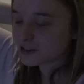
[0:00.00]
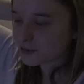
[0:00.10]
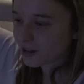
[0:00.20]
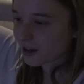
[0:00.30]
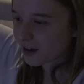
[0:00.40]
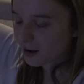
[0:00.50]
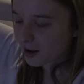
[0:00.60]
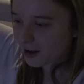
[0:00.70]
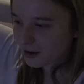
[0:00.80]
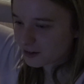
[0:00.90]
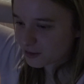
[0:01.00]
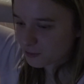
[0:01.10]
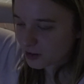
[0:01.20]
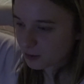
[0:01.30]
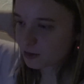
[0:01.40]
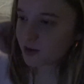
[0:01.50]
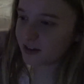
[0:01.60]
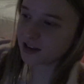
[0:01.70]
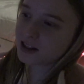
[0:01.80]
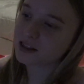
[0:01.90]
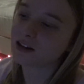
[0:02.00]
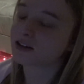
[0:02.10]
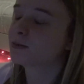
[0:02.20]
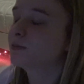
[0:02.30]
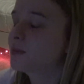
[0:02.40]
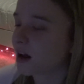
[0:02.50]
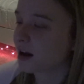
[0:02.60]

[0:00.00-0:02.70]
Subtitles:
just feel like we've been seeing these